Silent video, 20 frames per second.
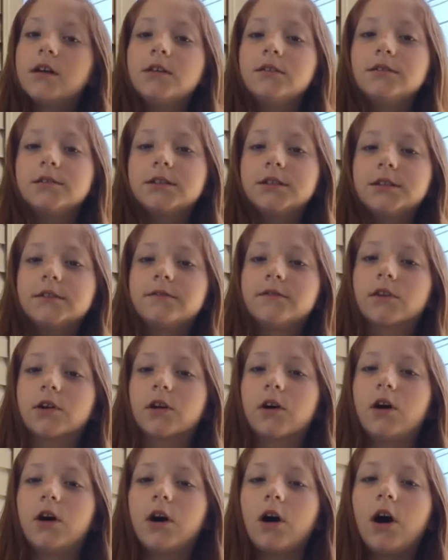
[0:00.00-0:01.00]
This is for
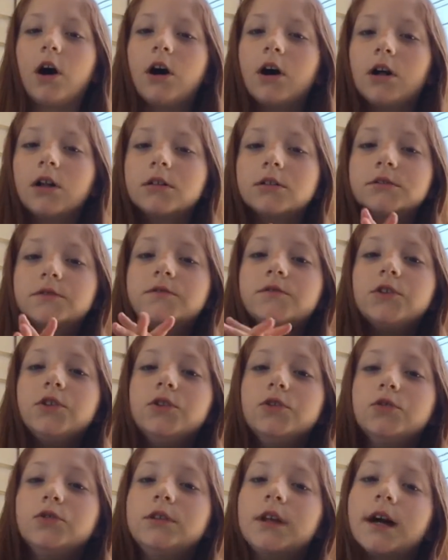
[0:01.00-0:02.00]
all of
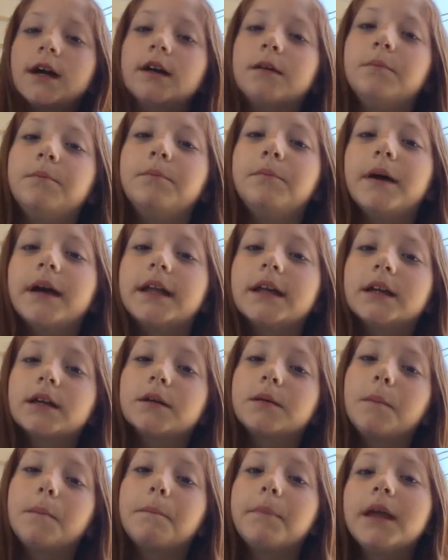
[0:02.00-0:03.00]
you diabetic
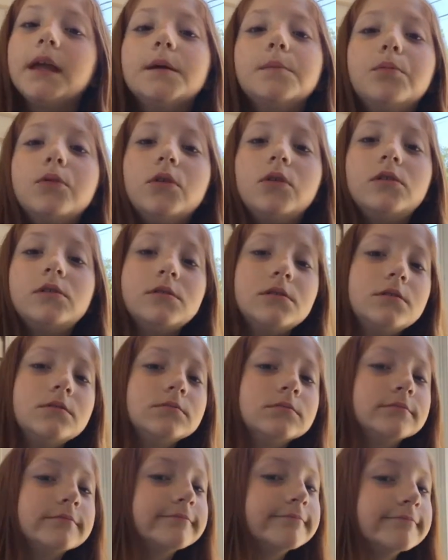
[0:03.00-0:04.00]
people,
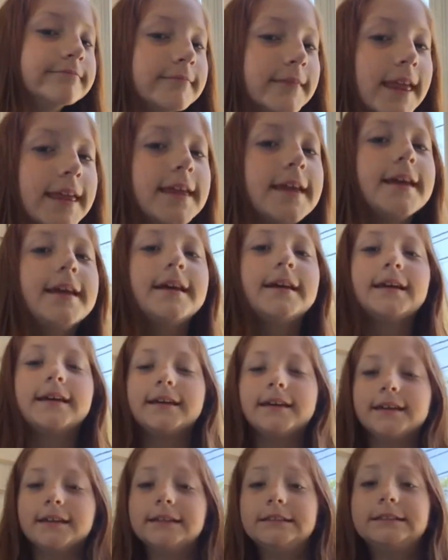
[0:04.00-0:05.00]

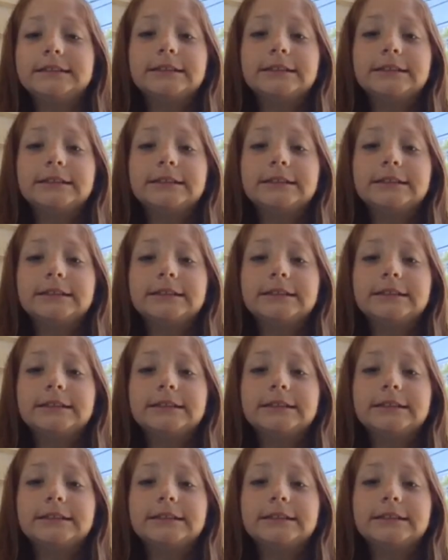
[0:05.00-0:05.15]
and